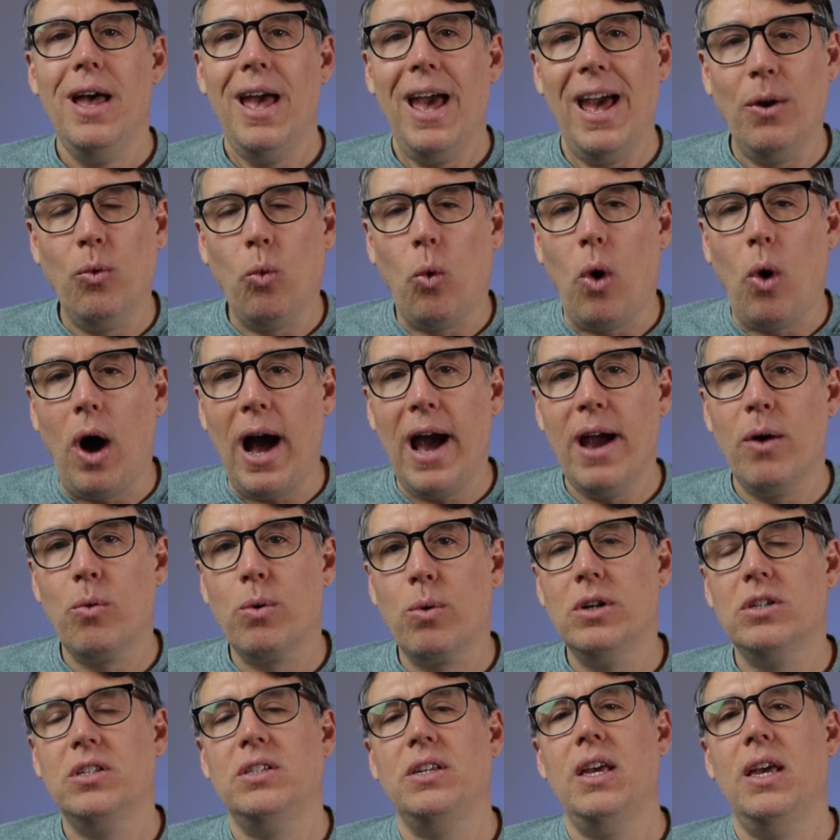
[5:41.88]
and why
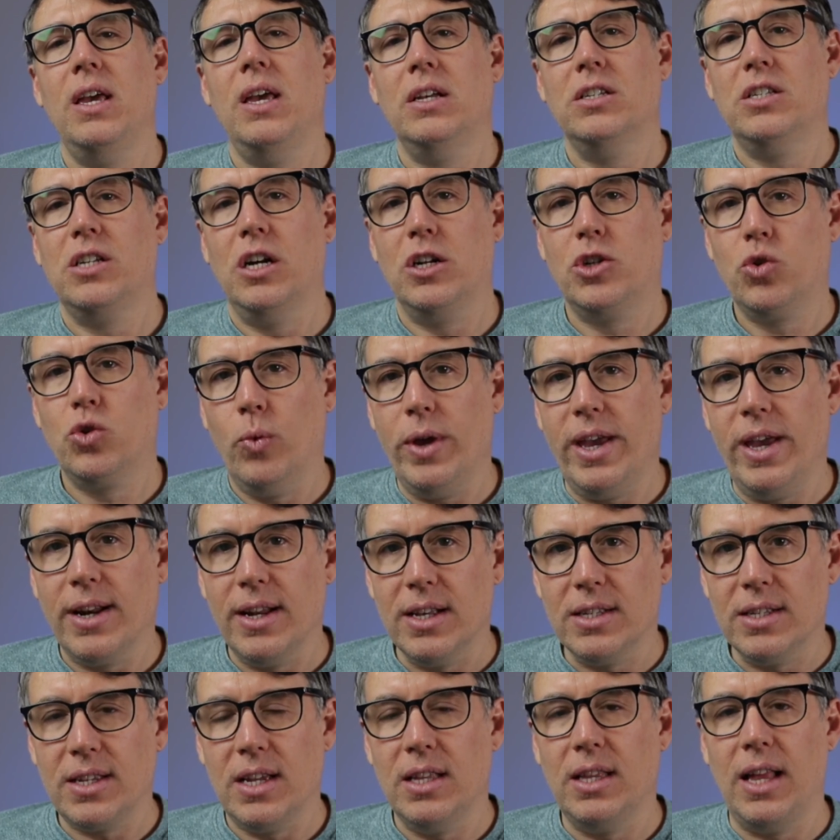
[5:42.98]
we're seeing such
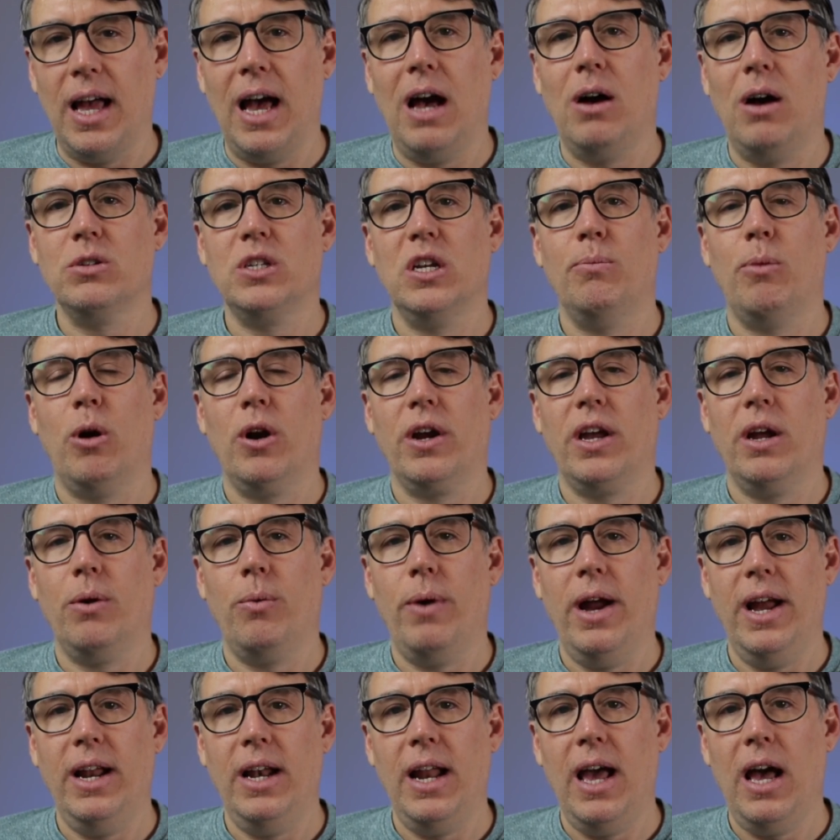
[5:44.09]
weakness in the housing market
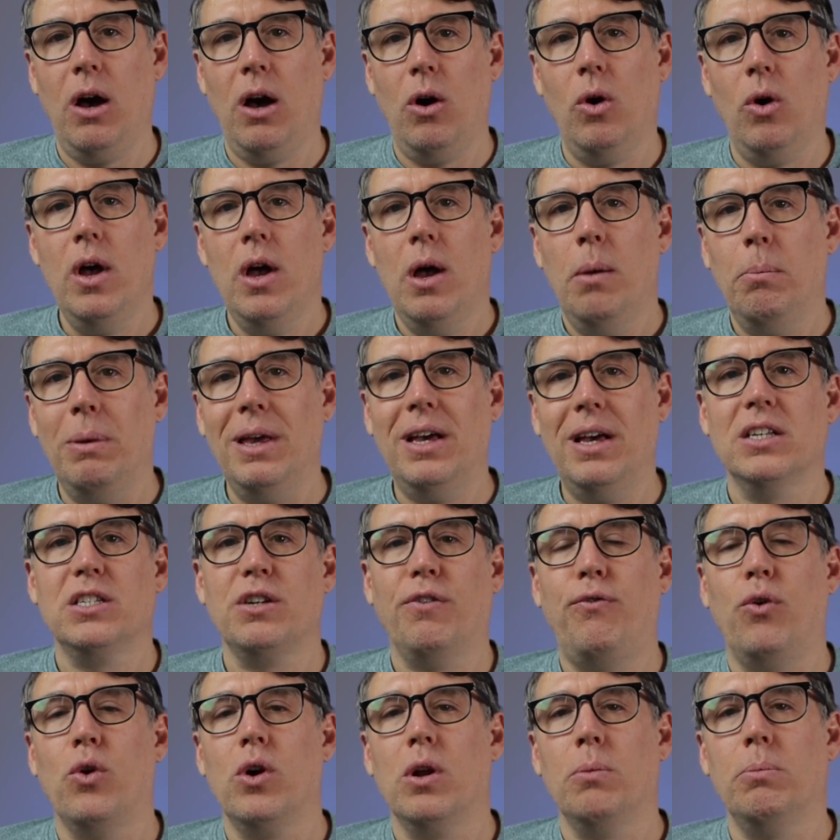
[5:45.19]
right now because
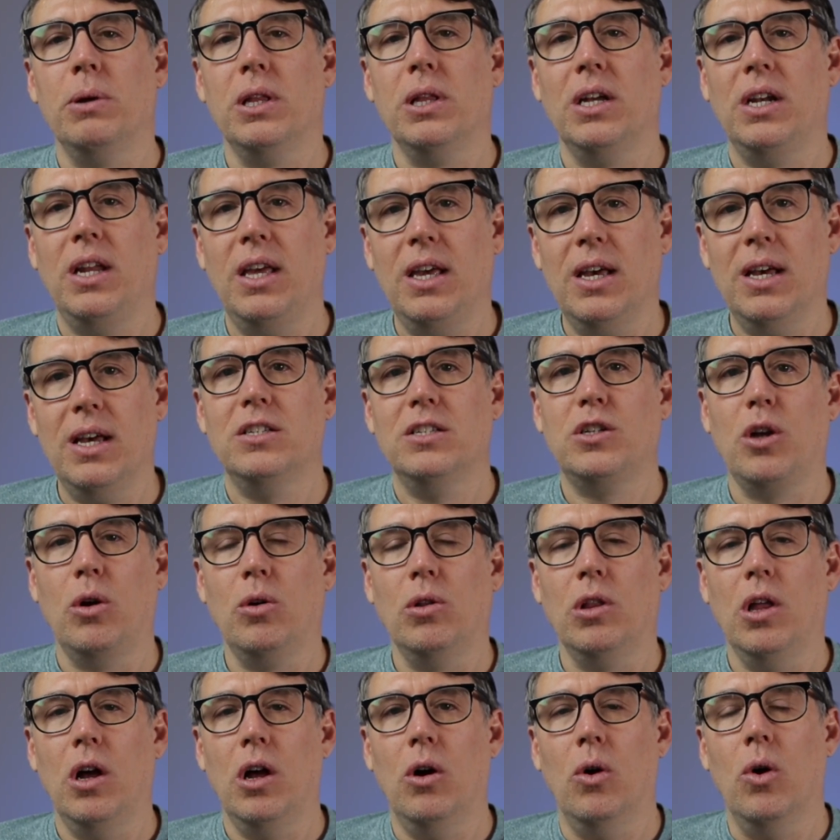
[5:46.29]
affordability is so
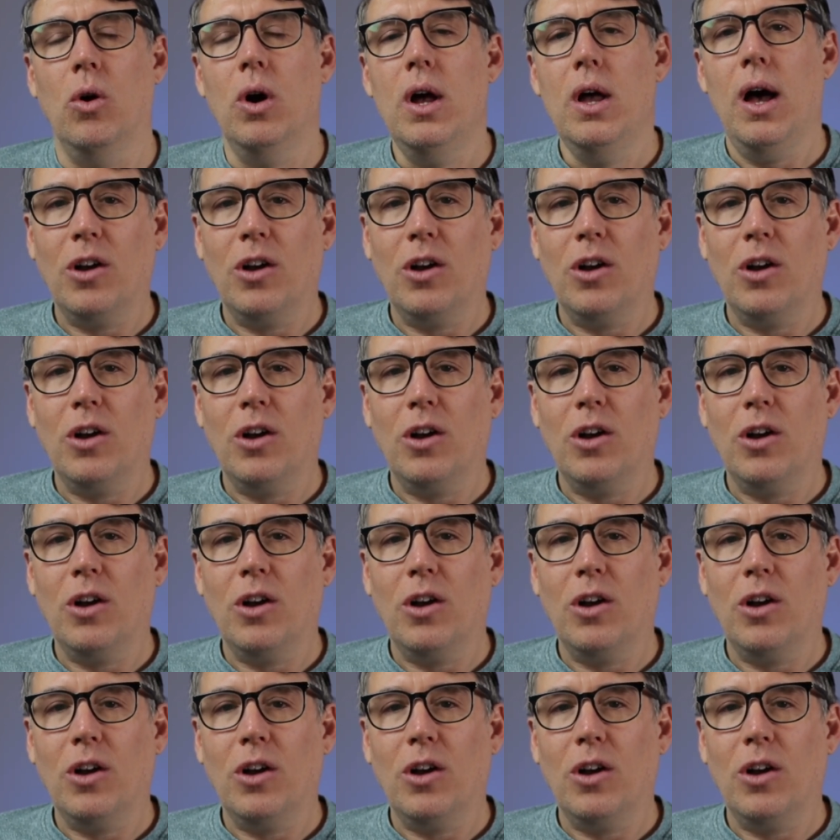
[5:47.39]
low.